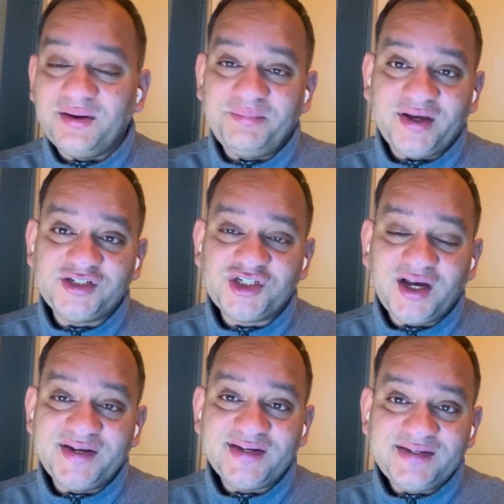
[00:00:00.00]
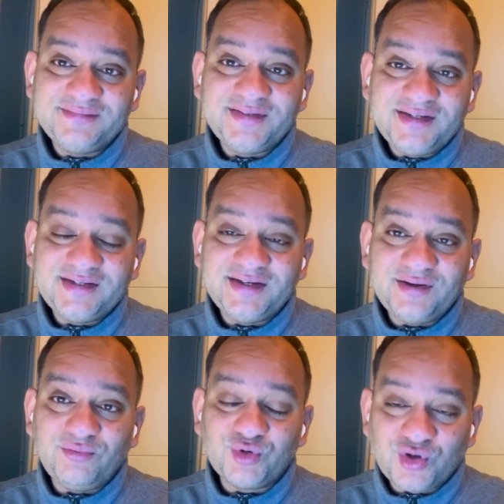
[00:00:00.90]
Bernd Schneider,
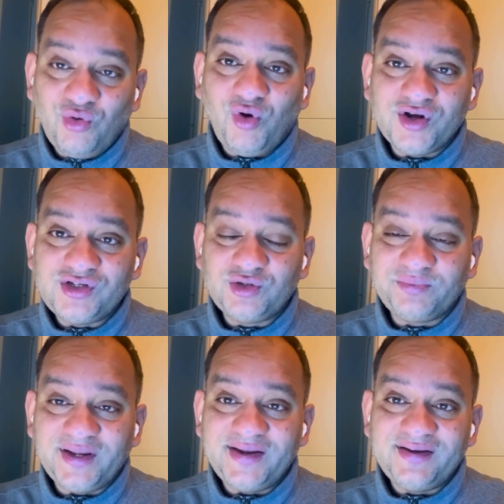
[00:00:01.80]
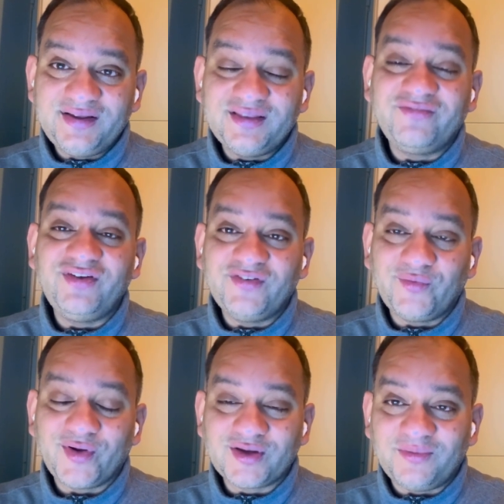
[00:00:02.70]
would go on to play the FIFA
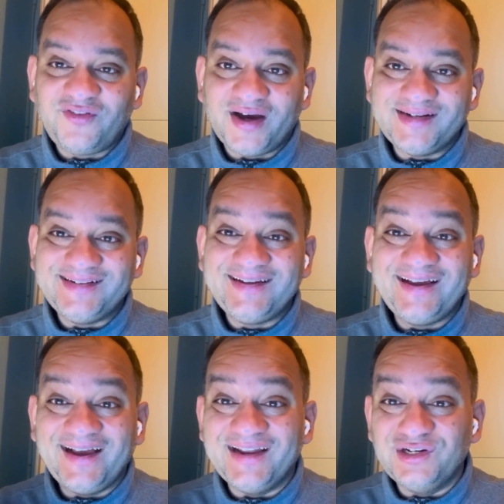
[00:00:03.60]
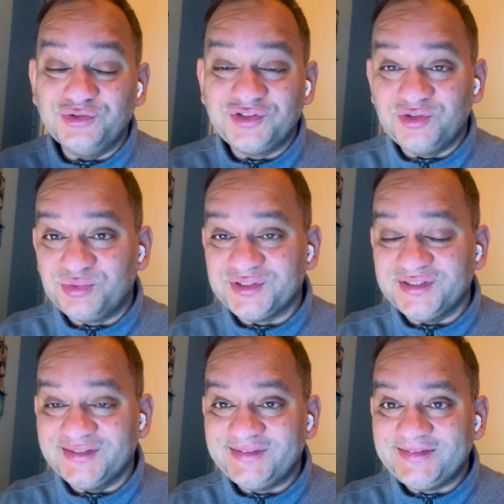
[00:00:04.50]
World Cup final and lose to
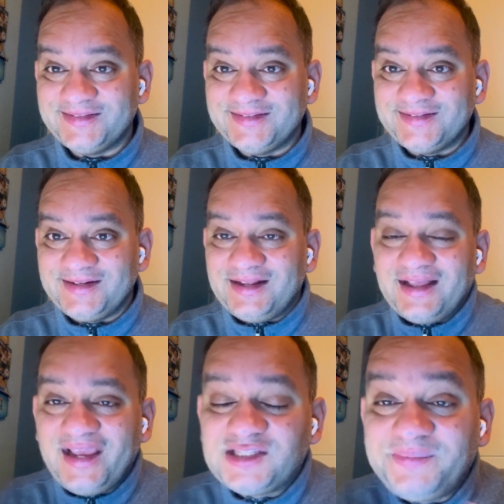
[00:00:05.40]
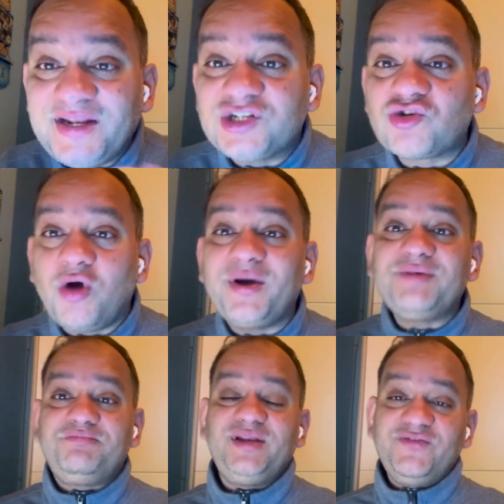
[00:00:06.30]
Brazil. It's been a trauma.
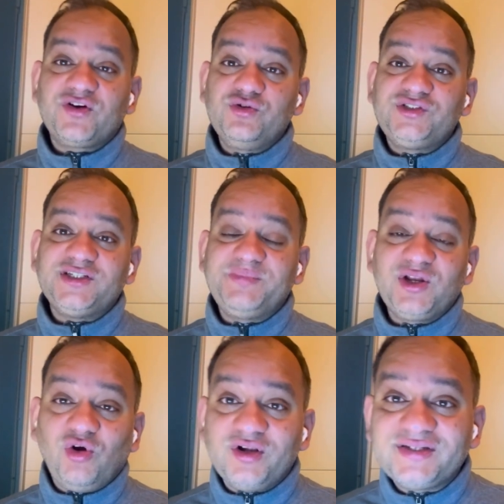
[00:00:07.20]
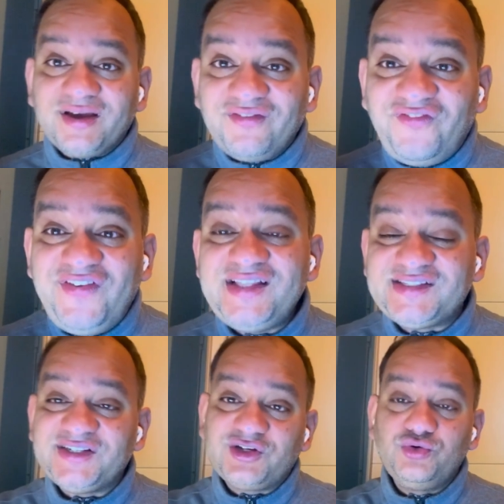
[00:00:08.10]
Leverkusen has been called
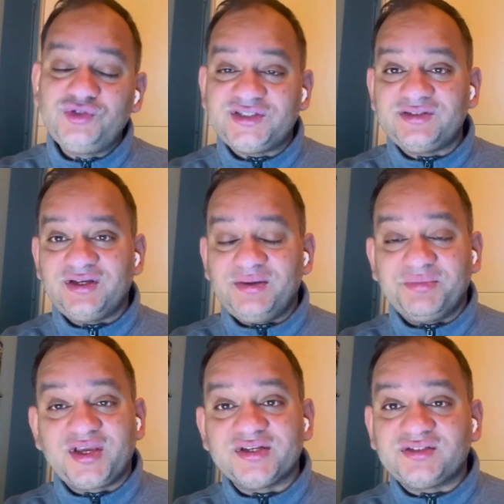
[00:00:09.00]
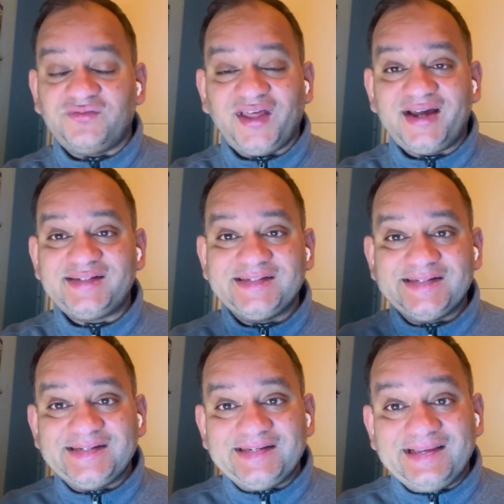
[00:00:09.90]
Vizekusen because of that
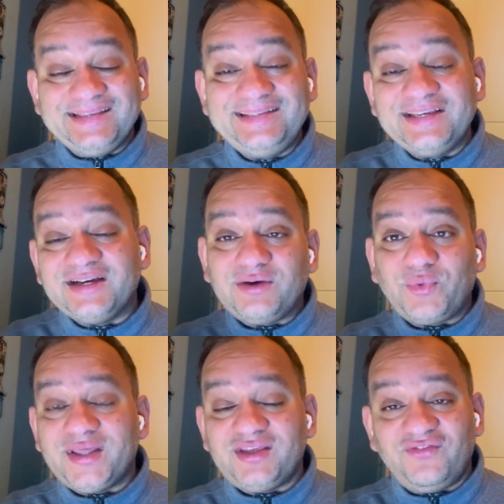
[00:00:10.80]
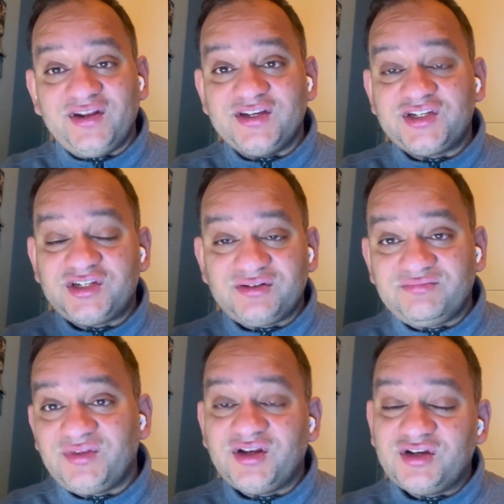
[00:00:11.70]
year where they finished
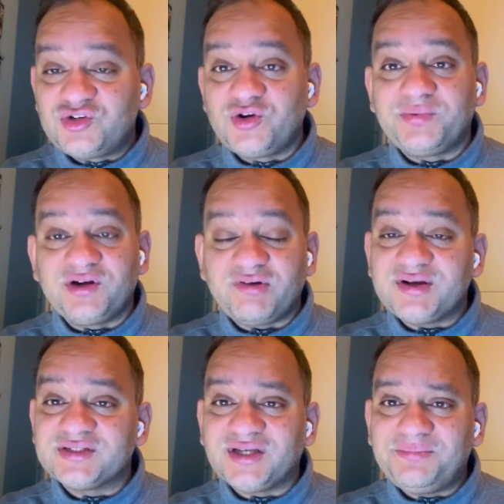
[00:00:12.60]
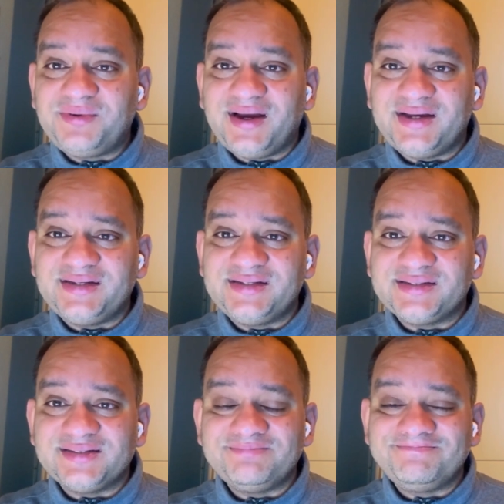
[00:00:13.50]
triple runners-up, and
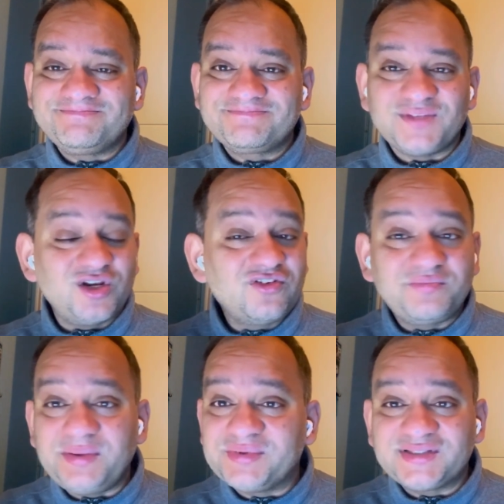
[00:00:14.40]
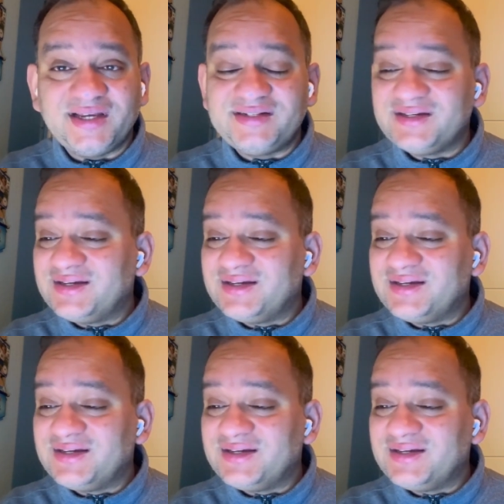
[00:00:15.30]
a lot of people said